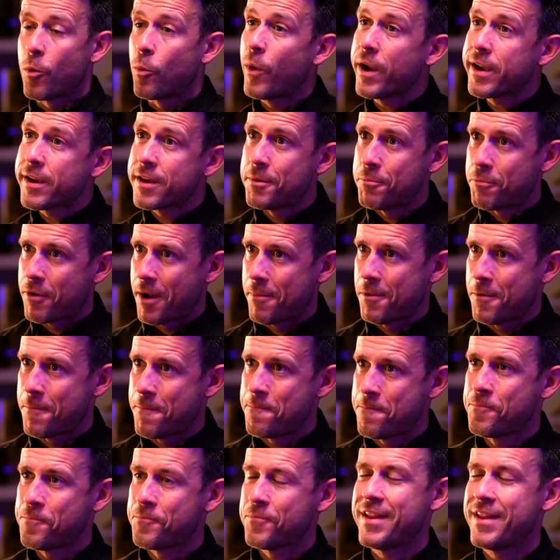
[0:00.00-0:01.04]
wicked
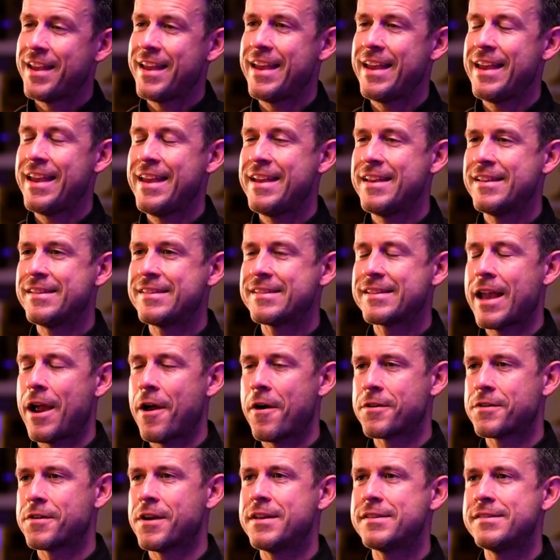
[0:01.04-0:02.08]
problem is
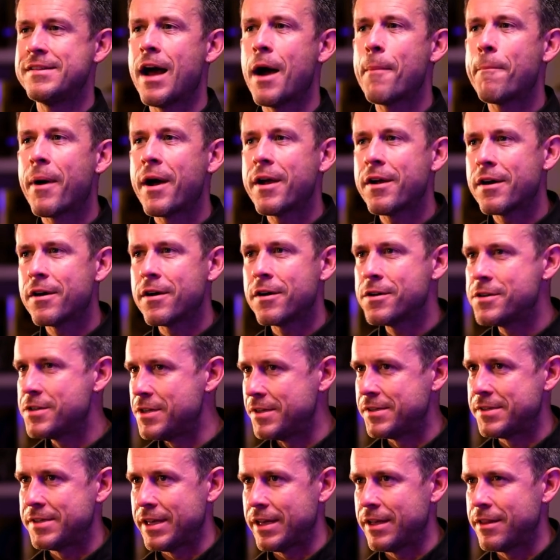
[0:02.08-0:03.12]
characterized not by
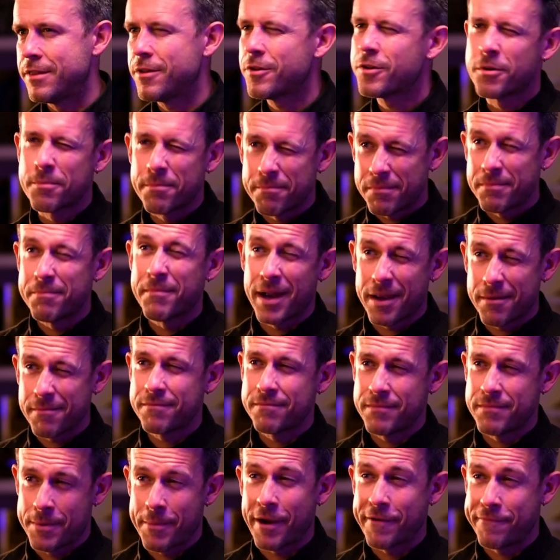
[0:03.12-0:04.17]
urgency, though there might,
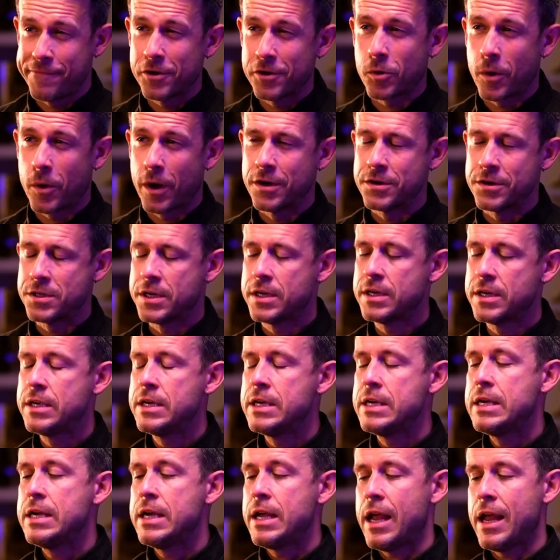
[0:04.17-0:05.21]
it might feel quite urgent.
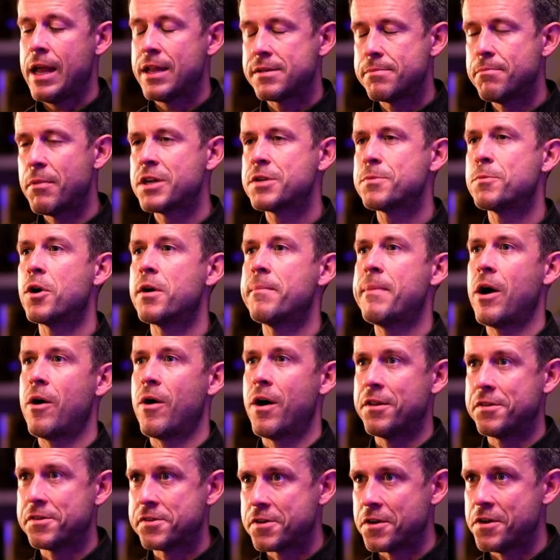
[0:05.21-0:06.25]
It's much more about
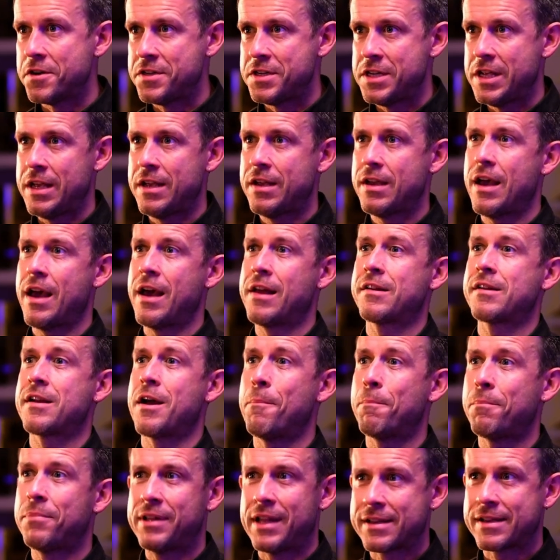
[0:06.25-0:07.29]
uncertainty and
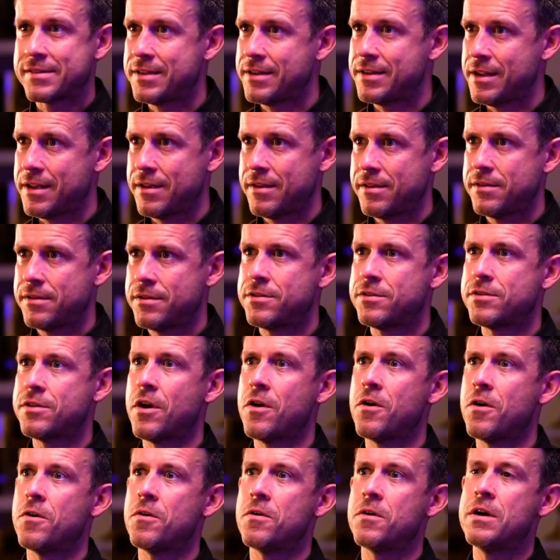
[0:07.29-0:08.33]
complexity.
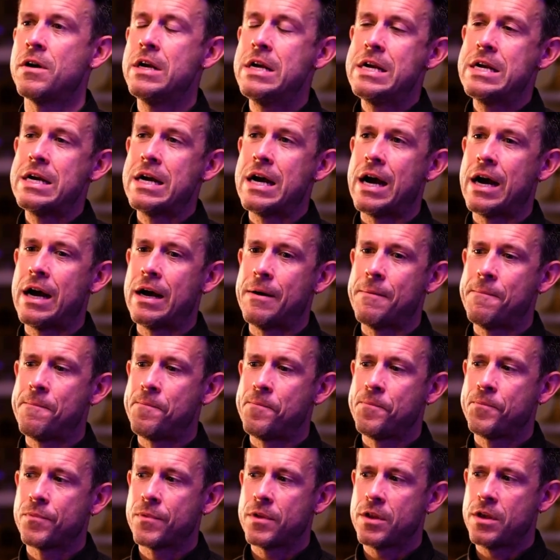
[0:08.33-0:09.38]
So,
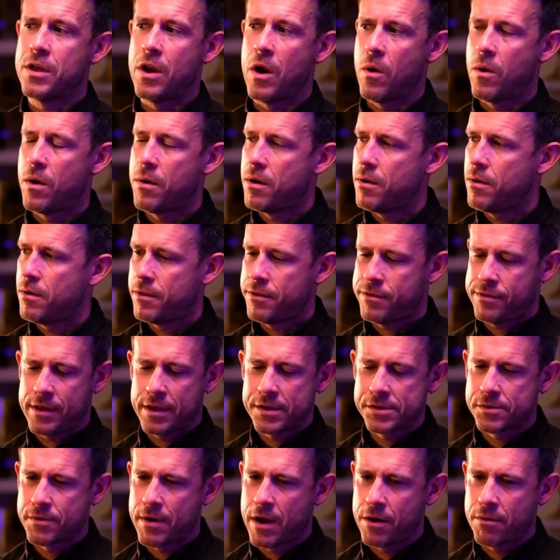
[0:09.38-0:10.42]
you know,
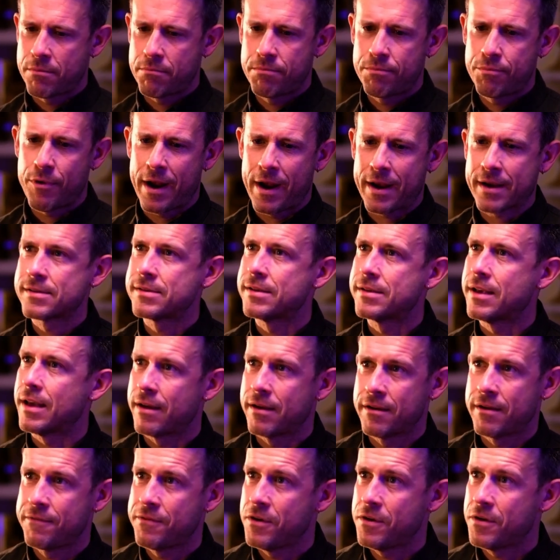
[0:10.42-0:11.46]
things around Brexit
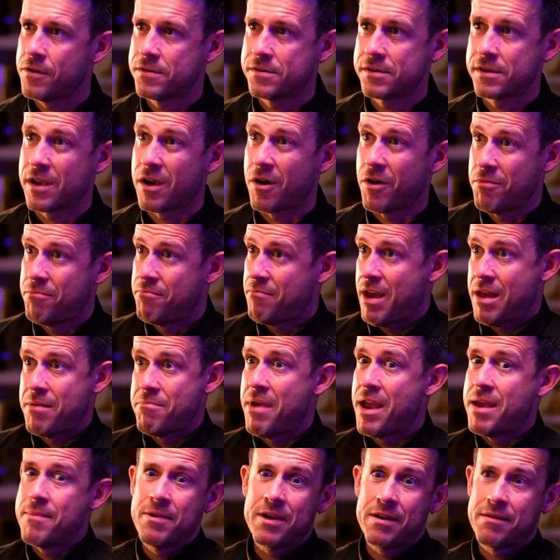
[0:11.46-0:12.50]
a few years ago and
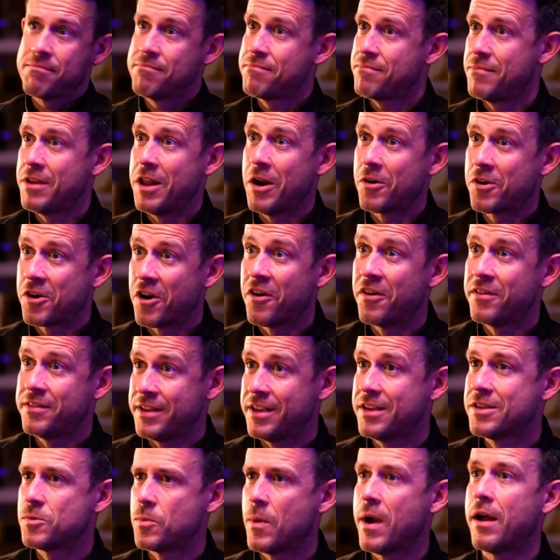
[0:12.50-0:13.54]
maybe, you know,
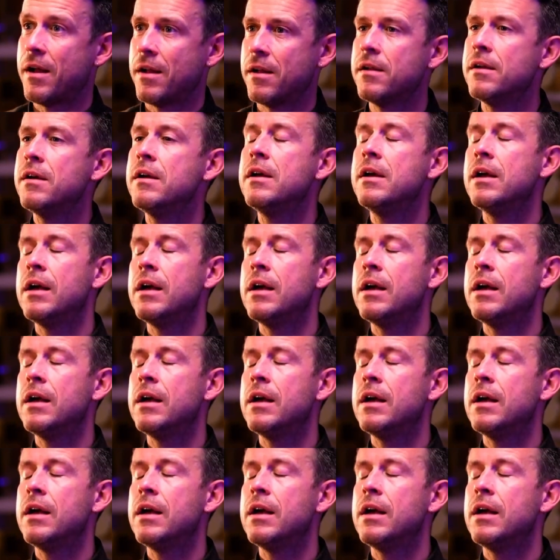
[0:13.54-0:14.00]
currently as mm-hmm. well,